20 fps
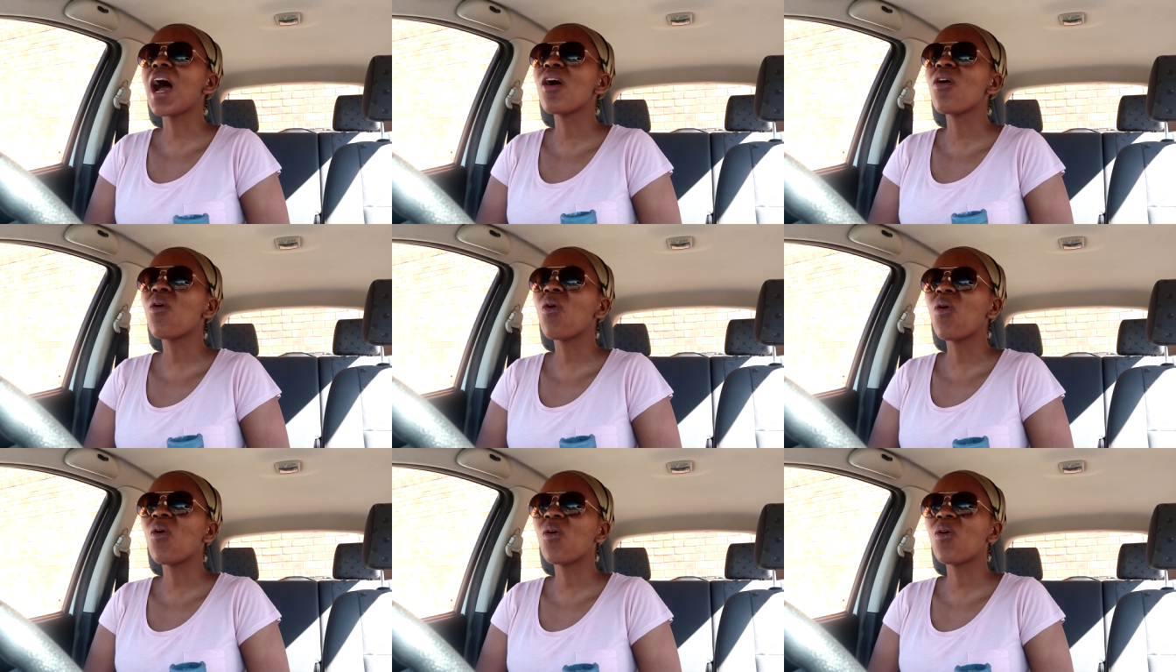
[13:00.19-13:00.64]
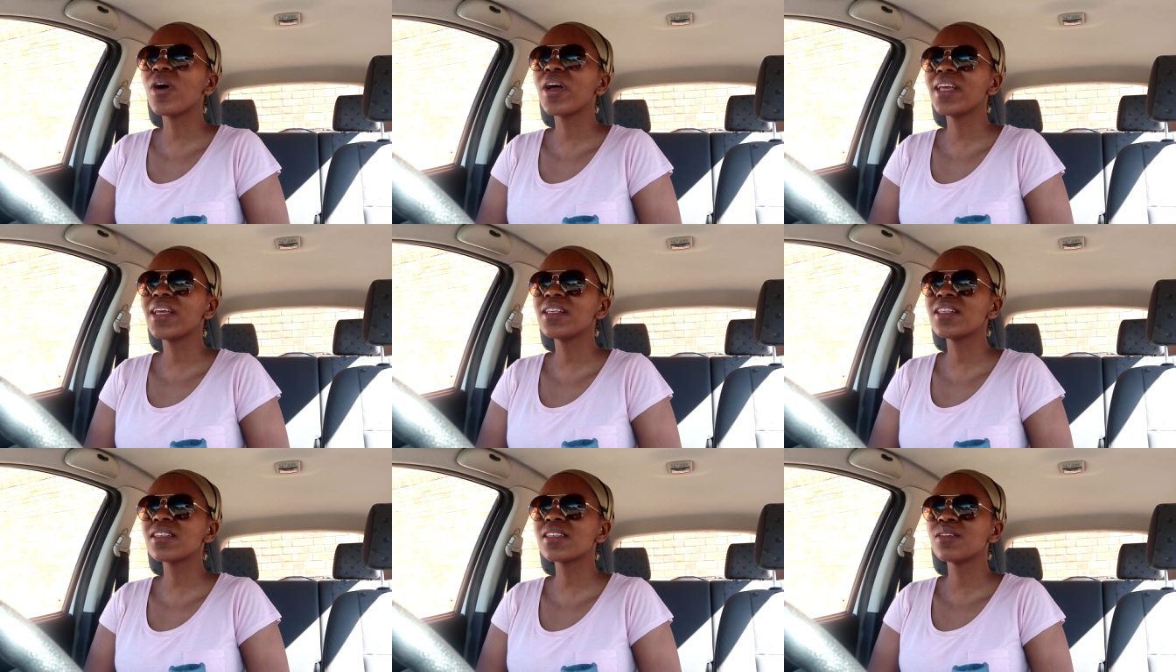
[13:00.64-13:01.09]
I
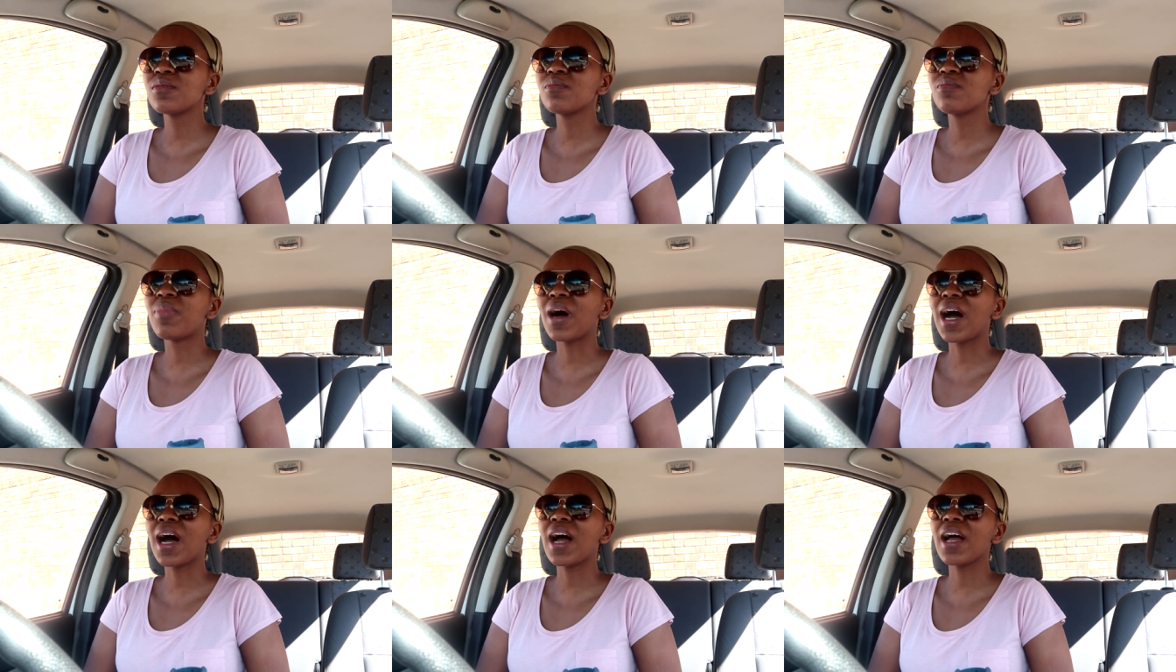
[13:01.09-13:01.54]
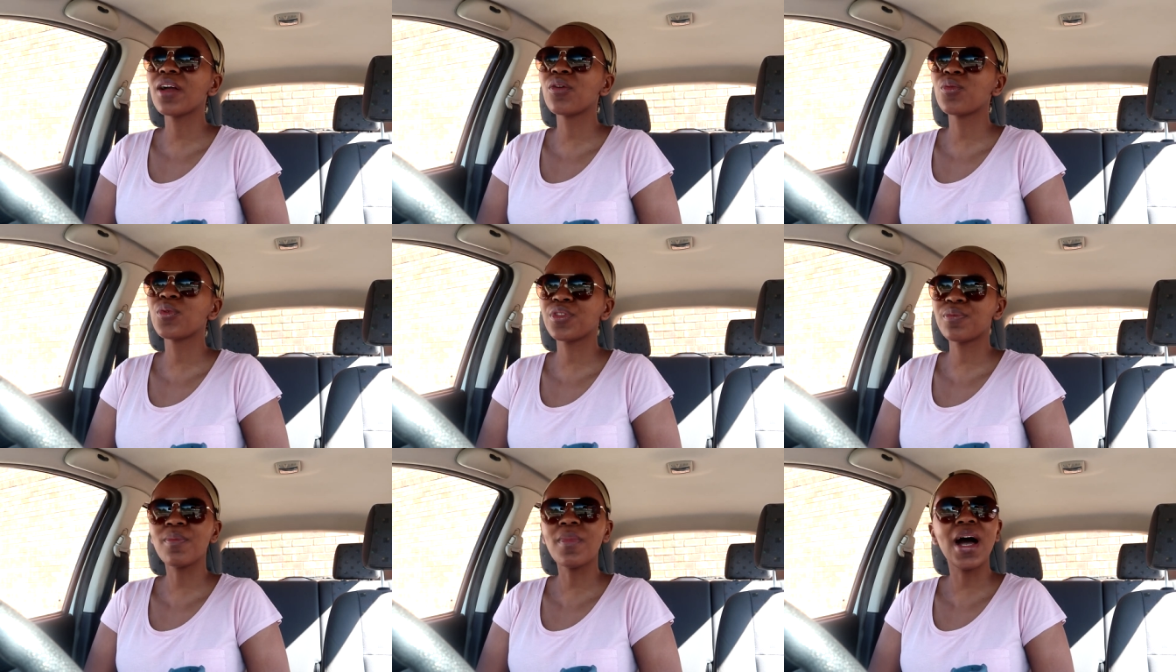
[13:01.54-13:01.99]
always buy
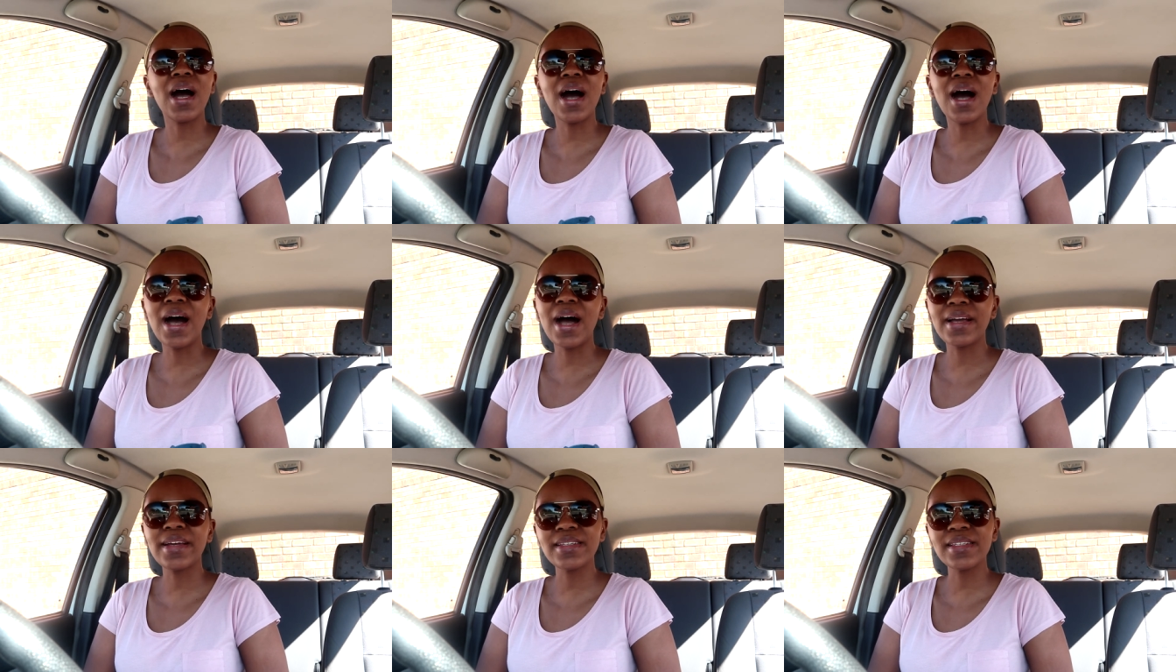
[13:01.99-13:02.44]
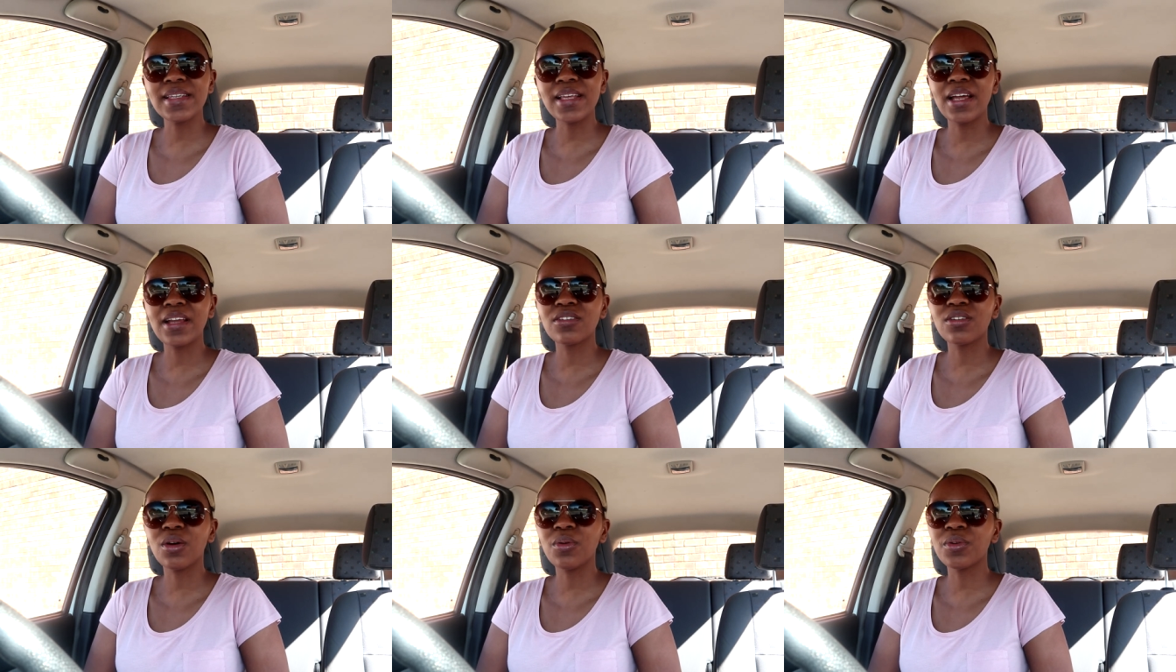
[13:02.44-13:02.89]
with my eyes
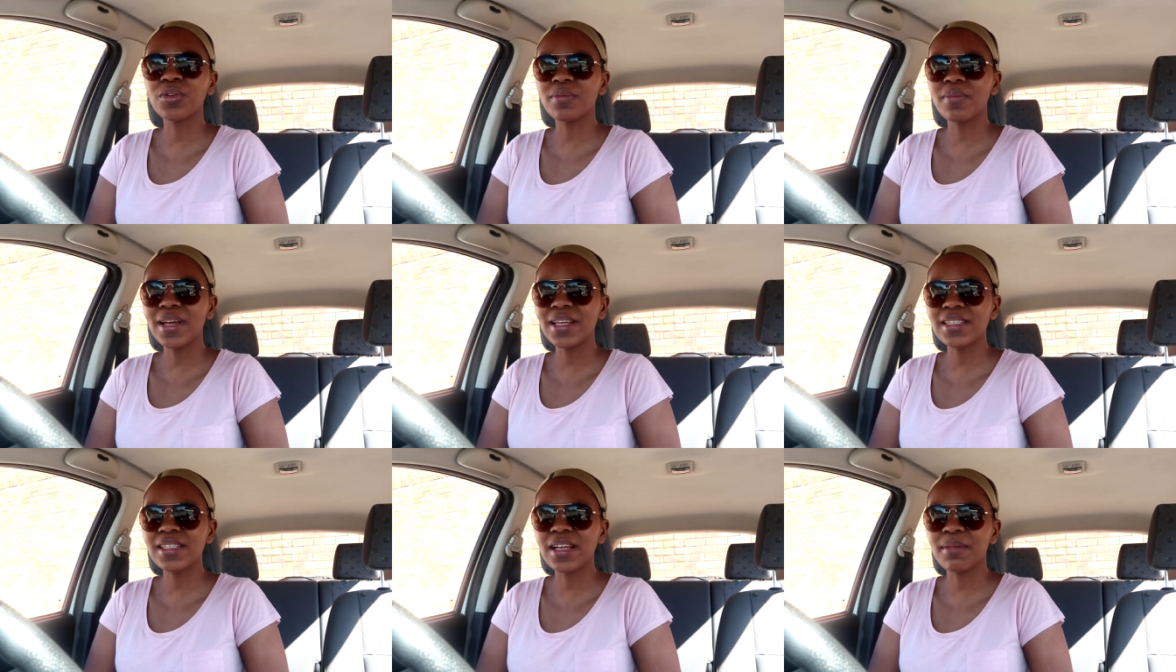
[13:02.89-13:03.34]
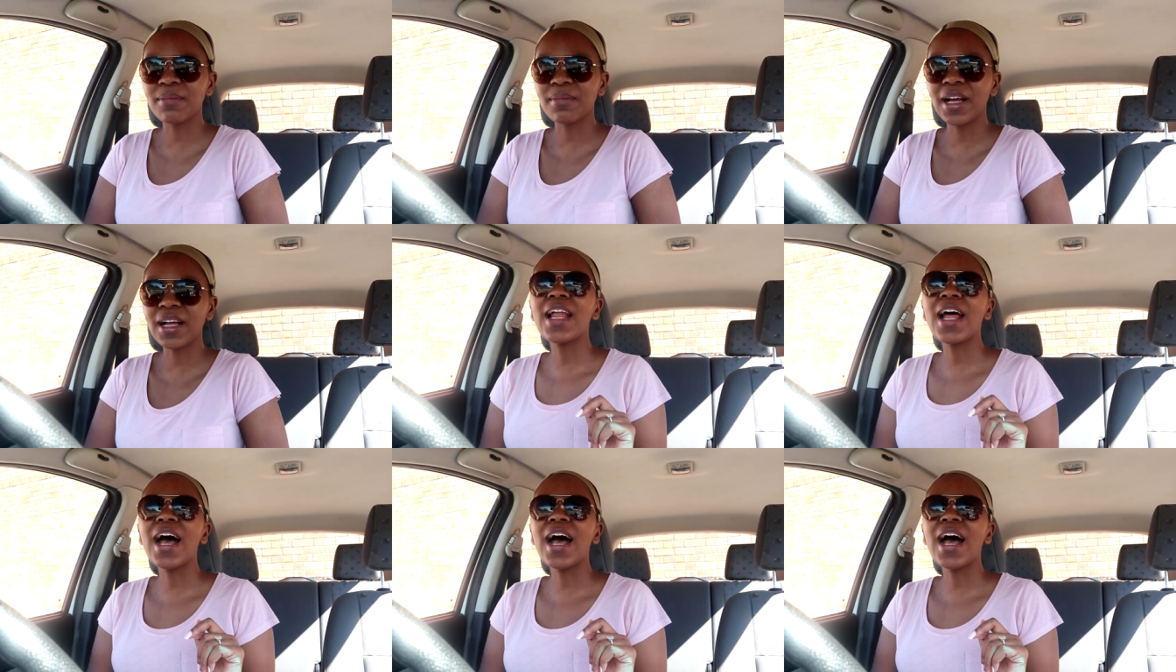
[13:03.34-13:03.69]
and not with my stomach.